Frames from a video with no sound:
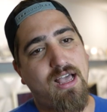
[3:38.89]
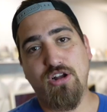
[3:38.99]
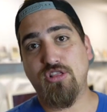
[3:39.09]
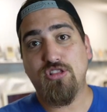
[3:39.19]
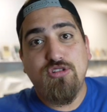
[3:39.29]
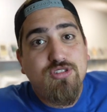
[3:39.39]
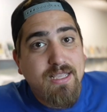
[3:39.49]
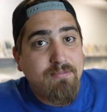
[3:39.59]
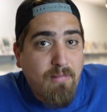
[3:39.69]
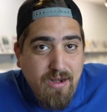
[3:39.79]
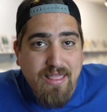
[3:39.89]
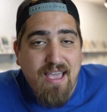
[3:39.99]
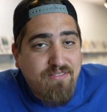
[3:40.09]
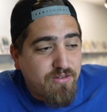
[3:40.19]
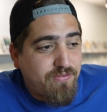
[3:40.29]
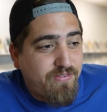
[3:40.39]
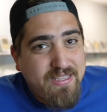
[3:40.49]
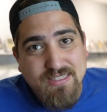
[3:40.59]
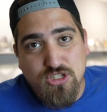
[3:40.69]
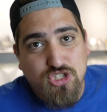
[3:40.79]
losing money after
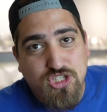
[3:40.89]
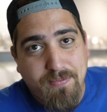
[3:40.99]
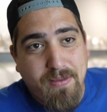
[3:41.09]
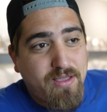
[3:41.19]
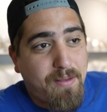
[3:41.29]
fees and shipping.